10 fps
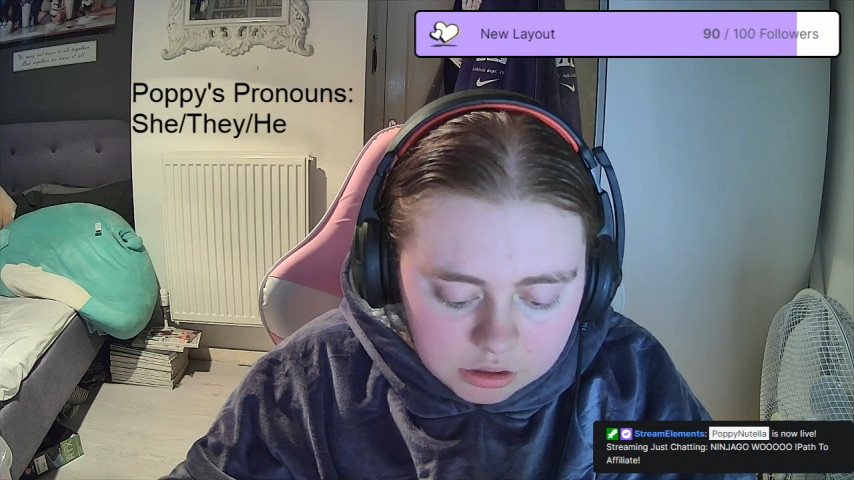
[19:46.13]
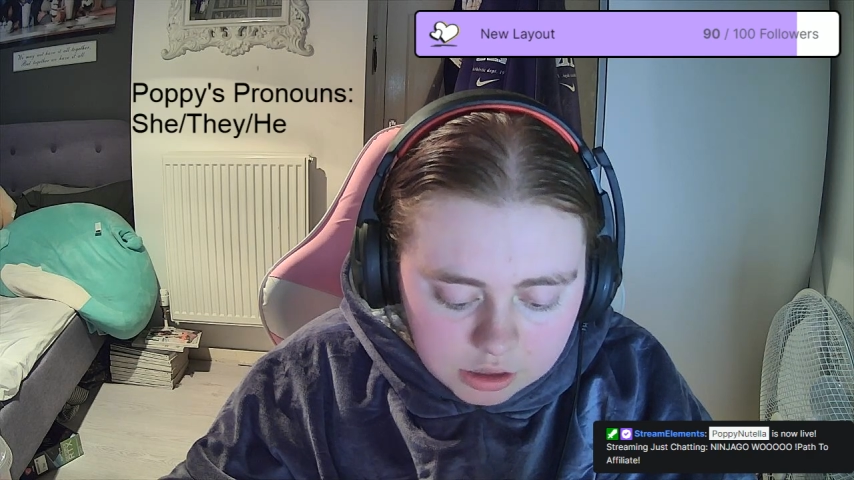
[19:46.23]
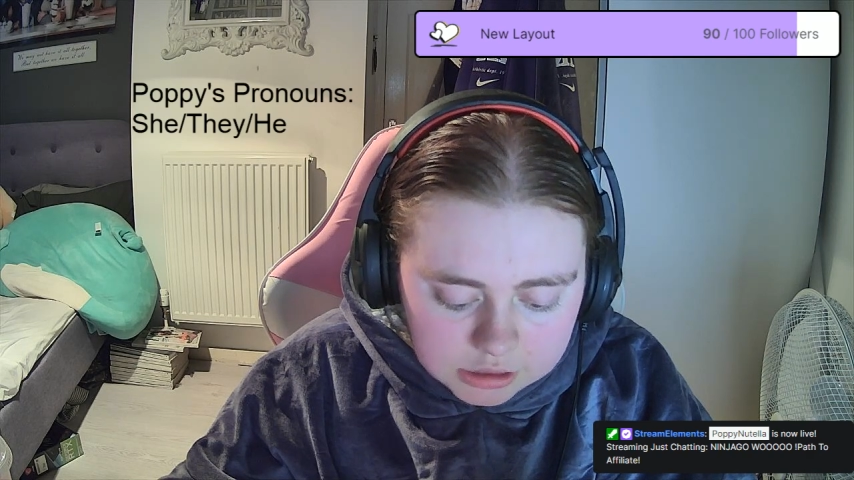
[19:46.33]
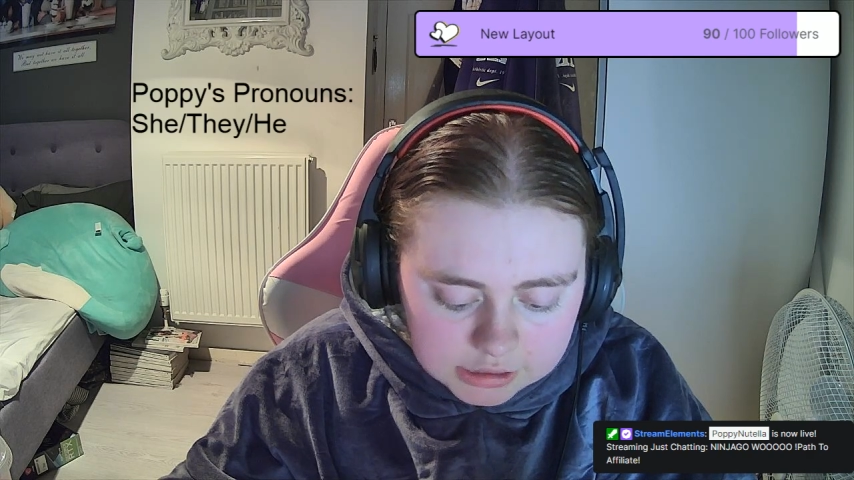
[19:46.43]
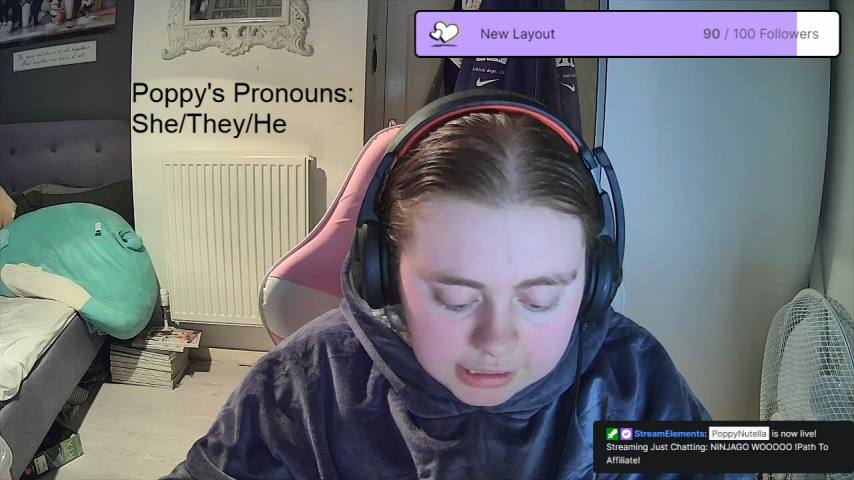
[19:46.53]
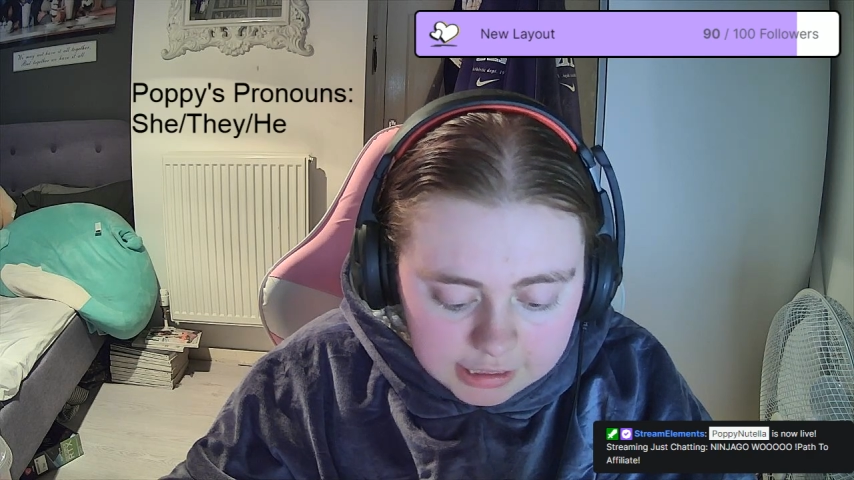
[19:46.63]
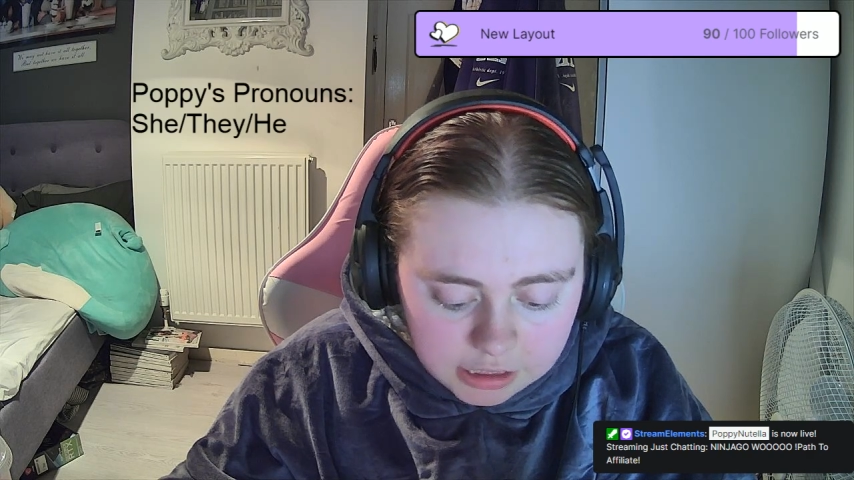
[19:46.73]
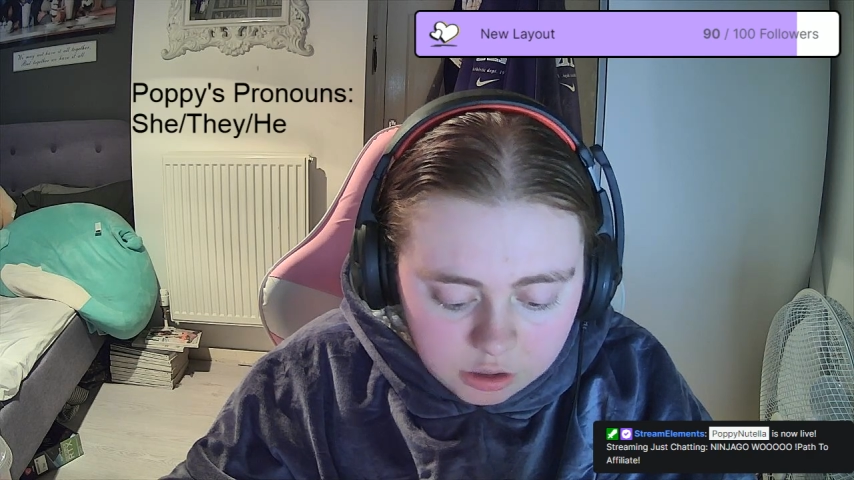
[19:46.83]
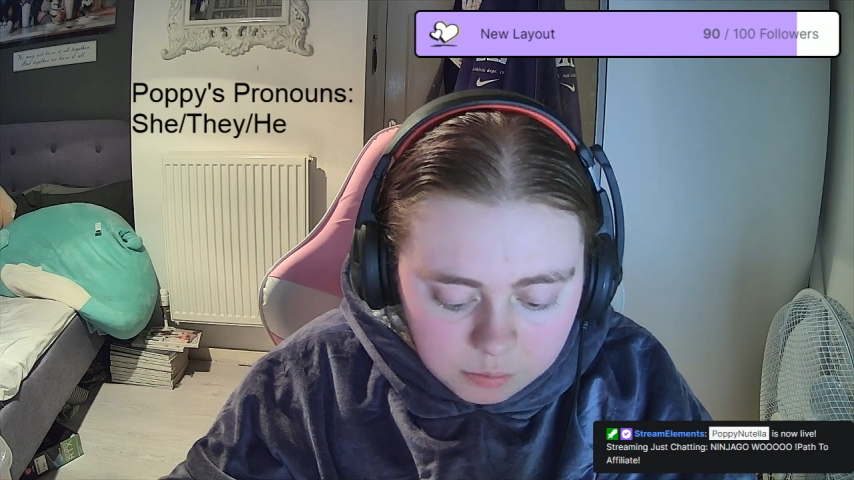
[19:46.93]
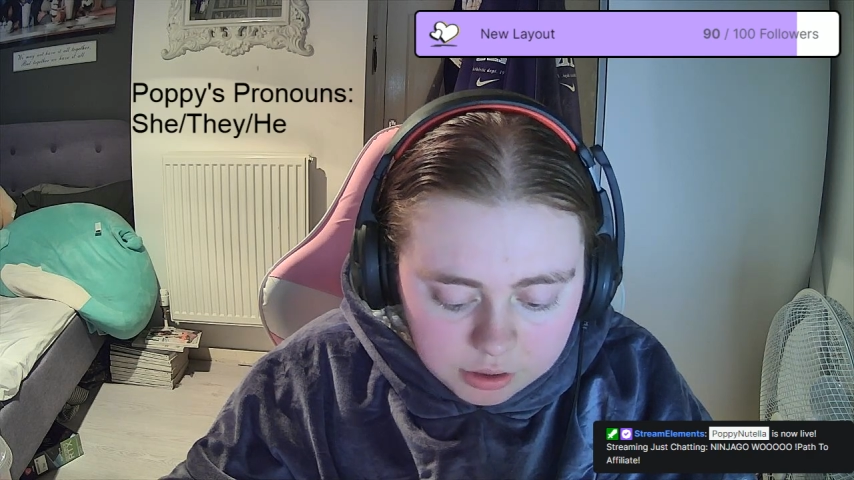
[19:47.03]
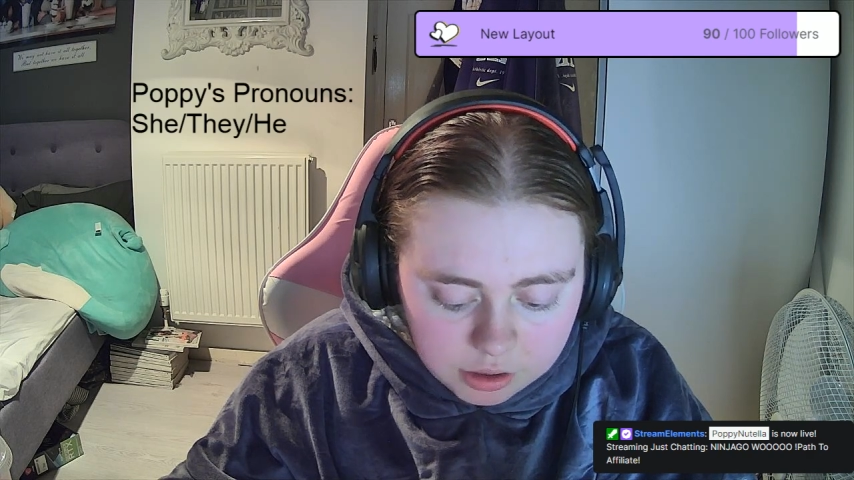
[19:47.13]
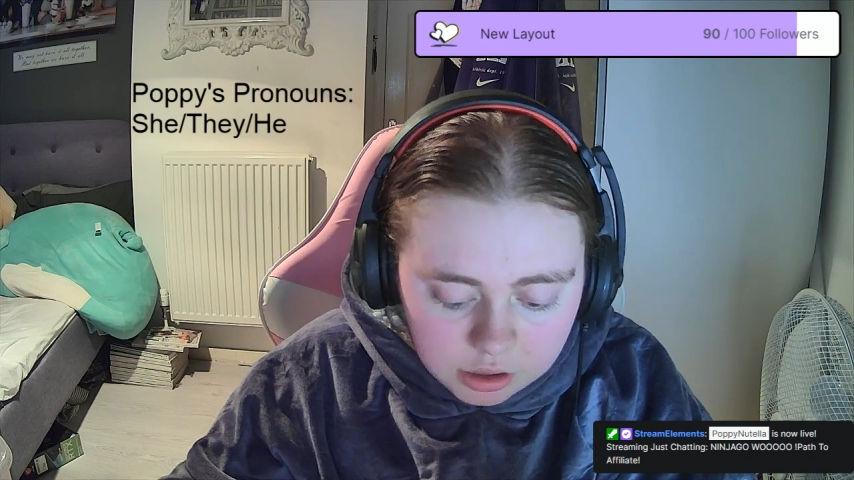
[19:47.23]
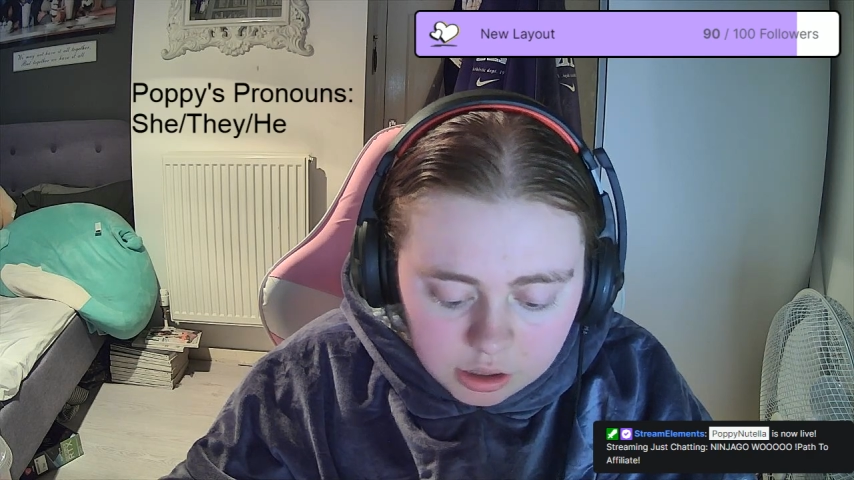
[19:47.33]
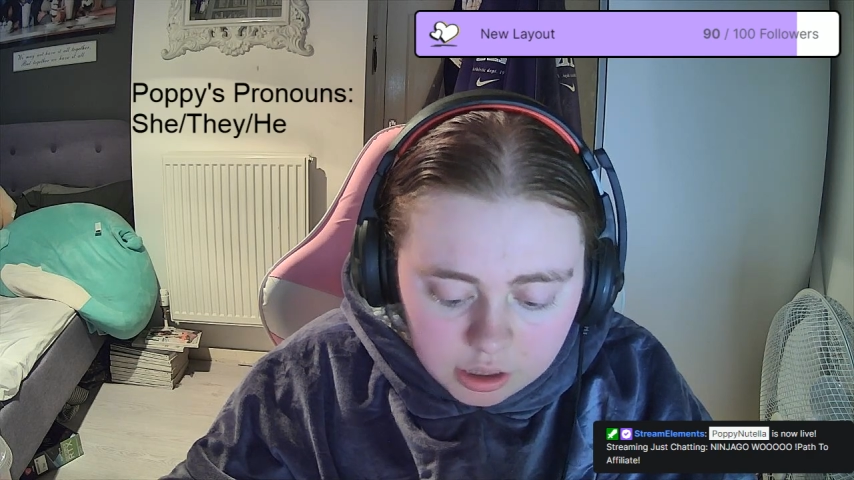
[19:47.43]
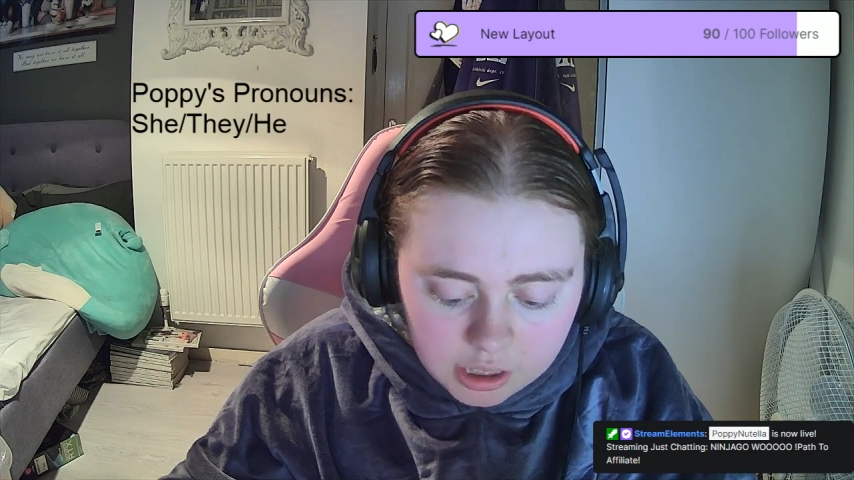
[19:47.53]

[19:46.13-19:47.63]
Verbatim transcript: door and sliding it open.